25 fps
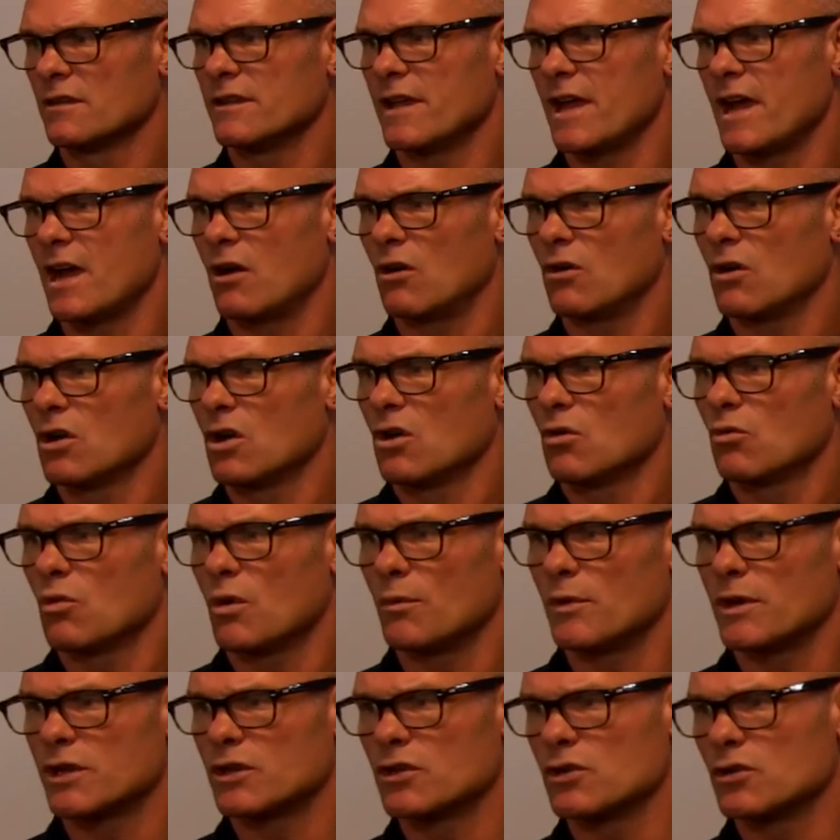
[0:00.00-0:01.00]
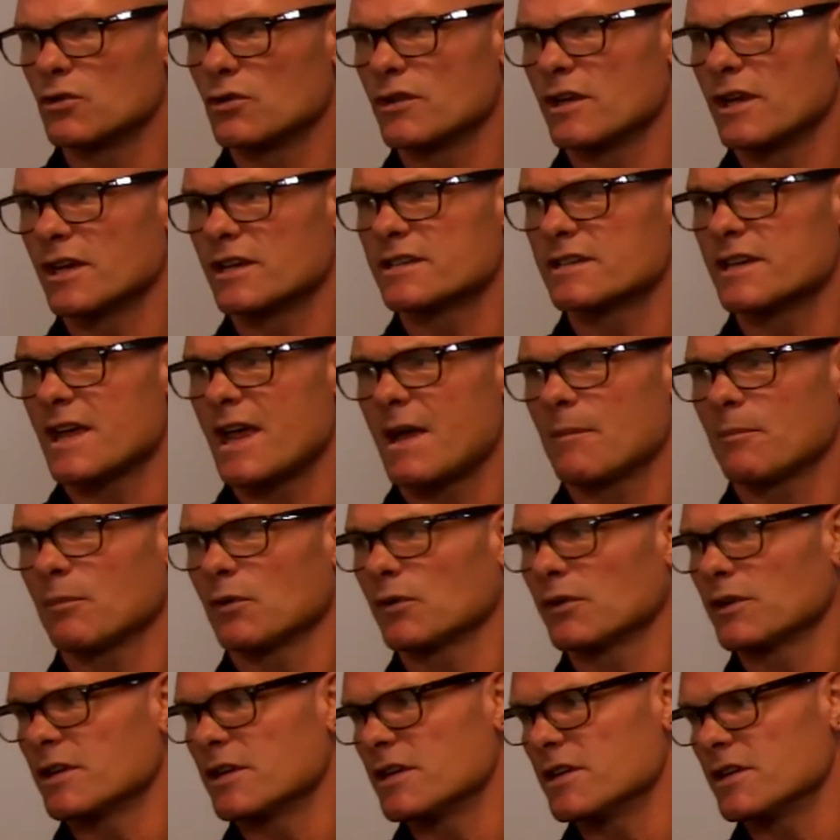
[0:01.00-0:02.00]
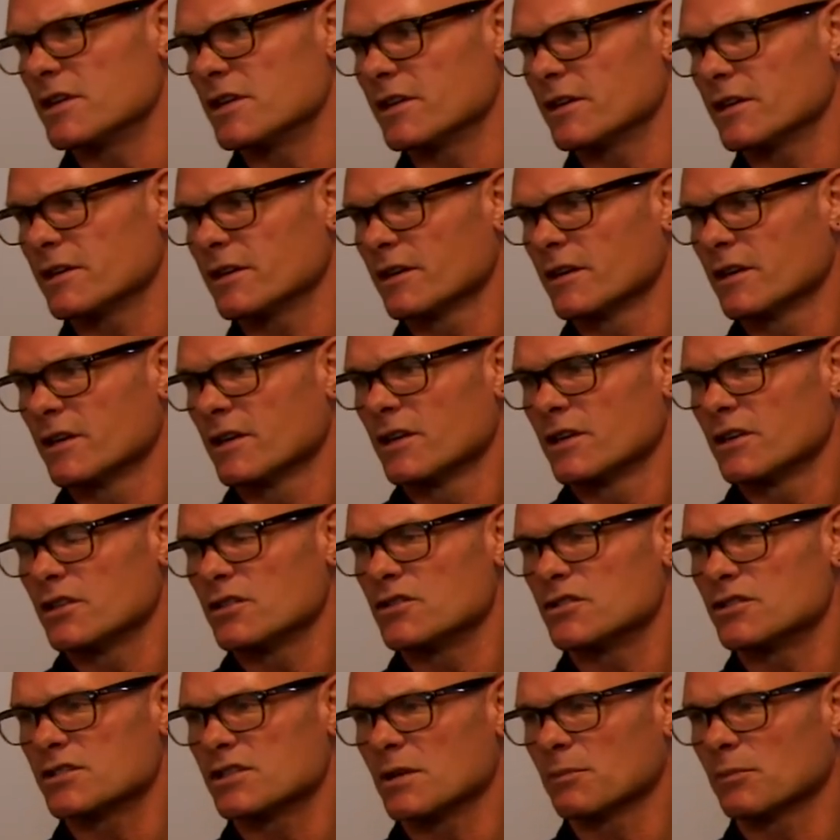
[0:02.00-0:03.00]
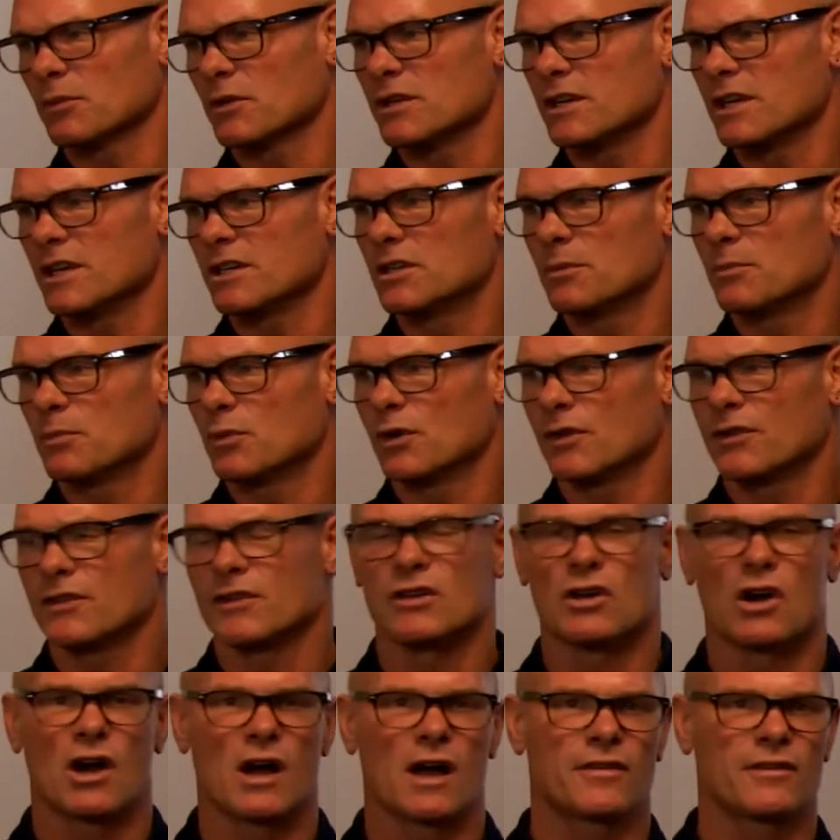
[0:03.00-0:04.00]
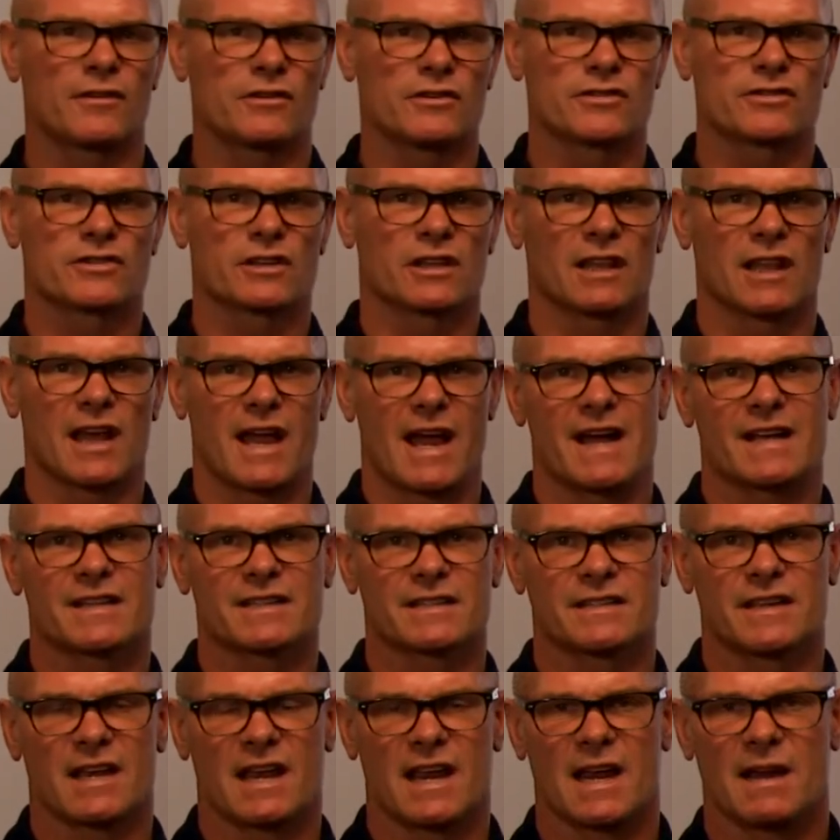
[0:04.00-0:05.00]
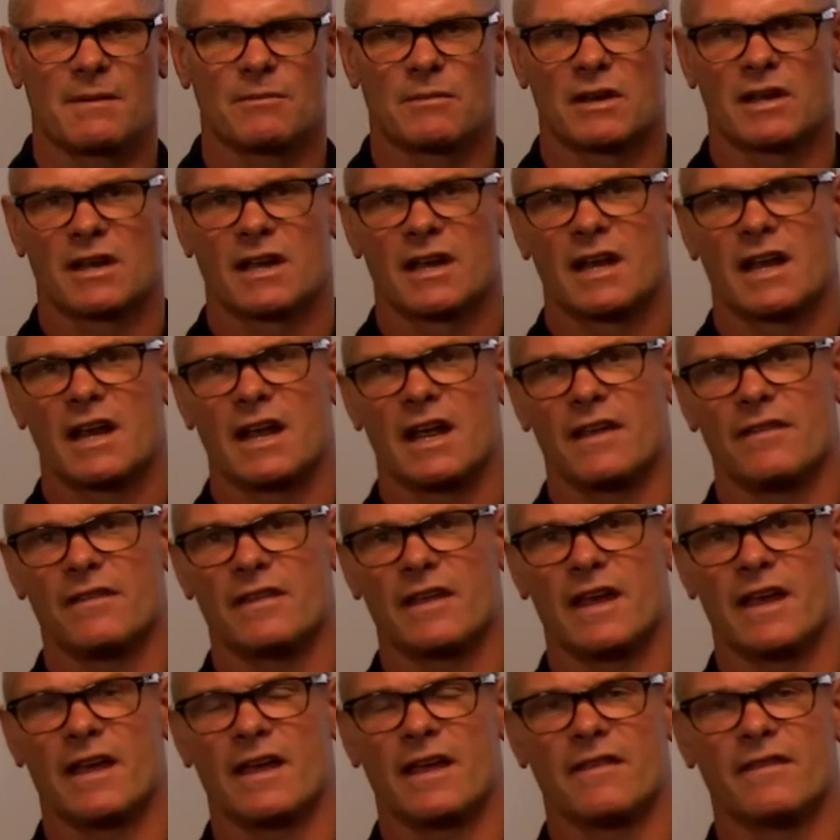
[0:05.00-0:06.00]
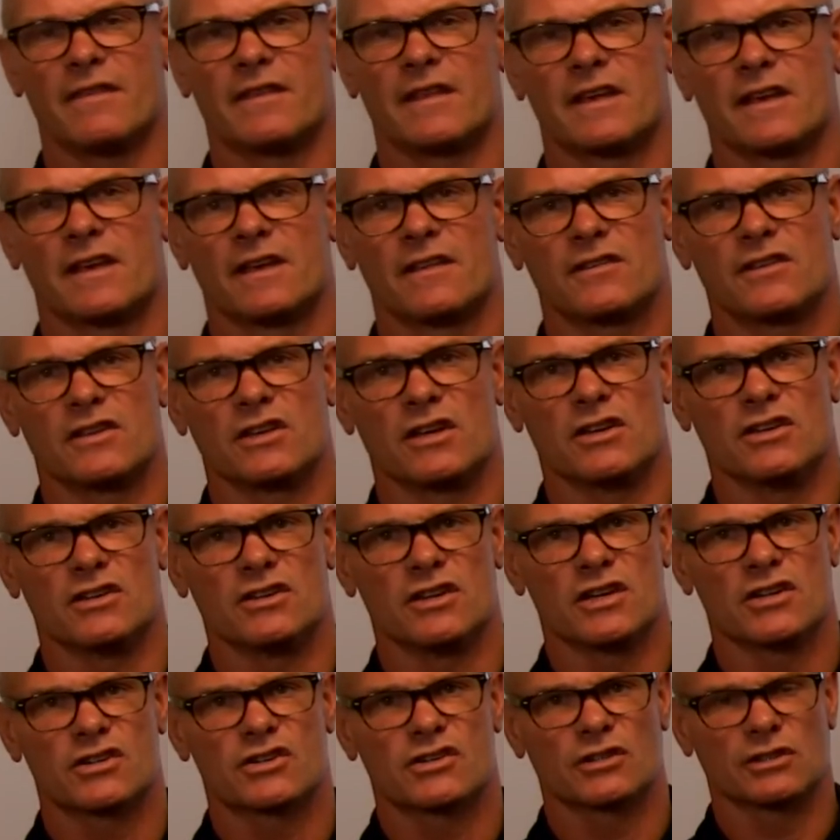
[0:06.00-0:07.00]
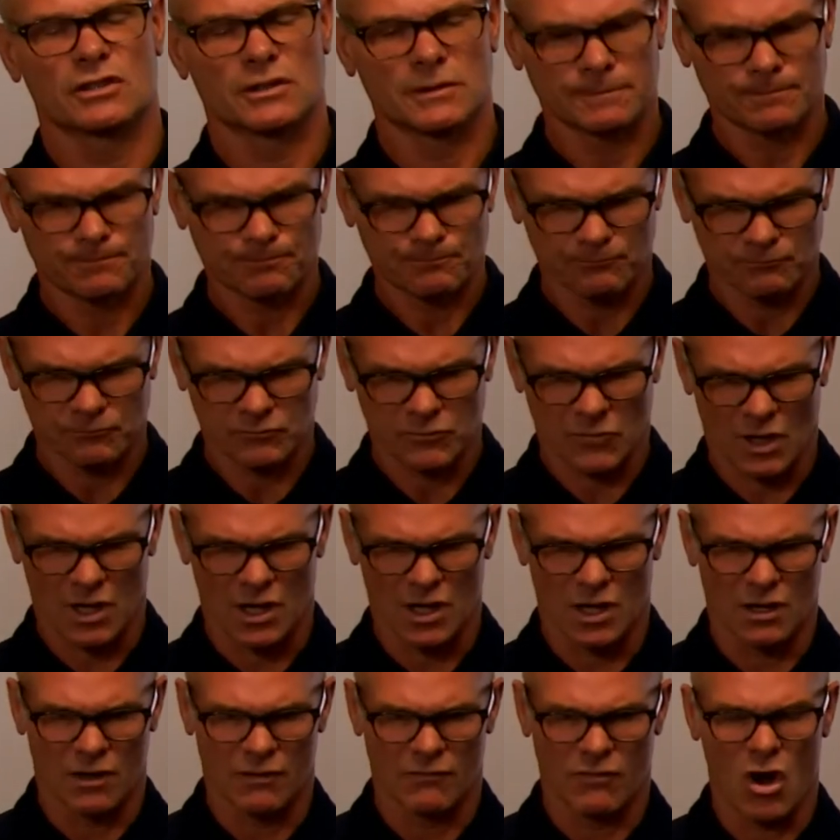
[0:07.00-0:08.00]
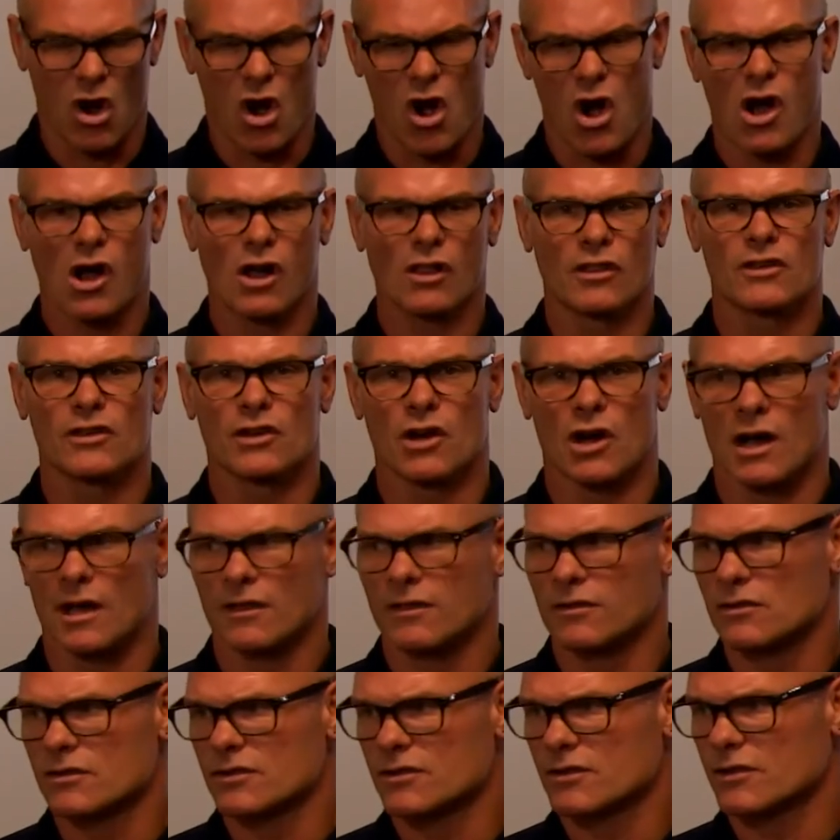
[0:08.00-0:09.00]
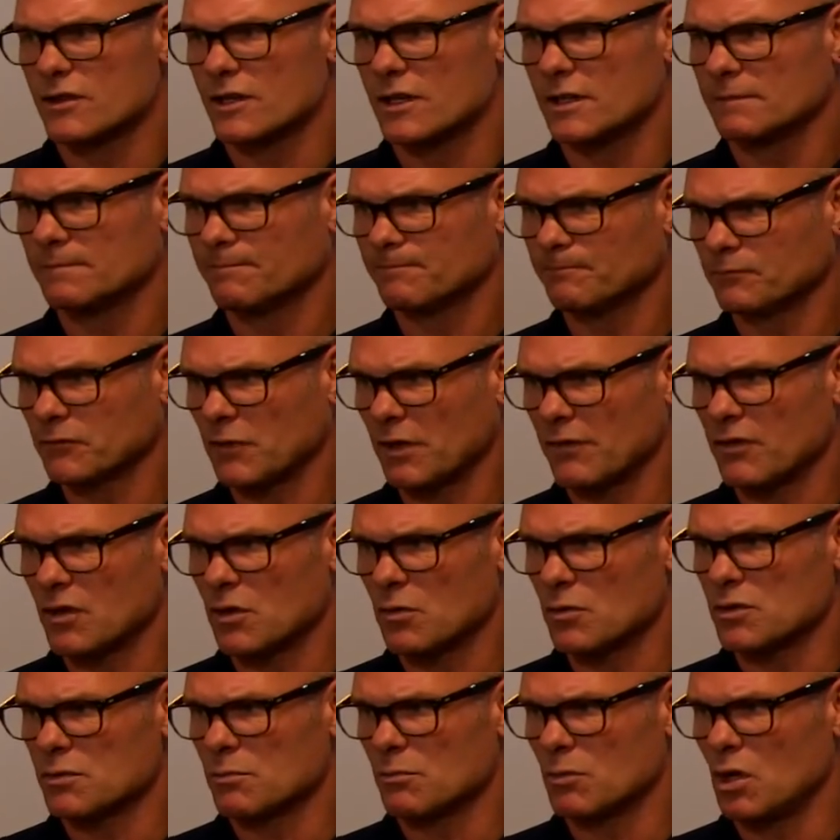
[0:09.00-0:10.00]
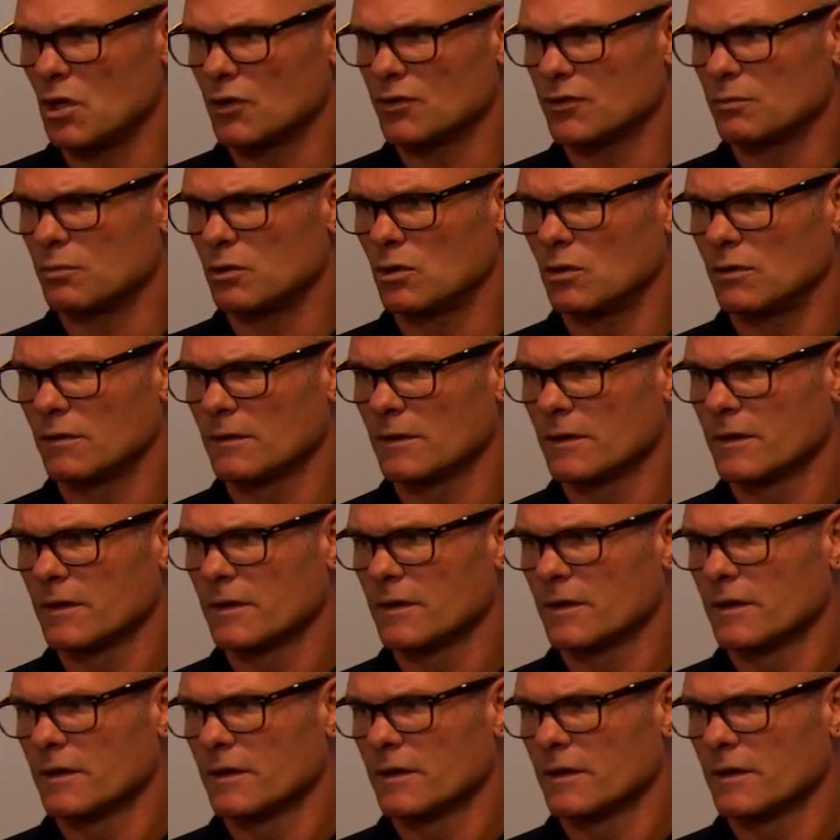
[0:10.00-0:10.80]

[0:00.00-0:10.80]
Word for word: Now, when we do the example here, you simply need to put the author's last name and then the initial of all the authors there, if there was multiple.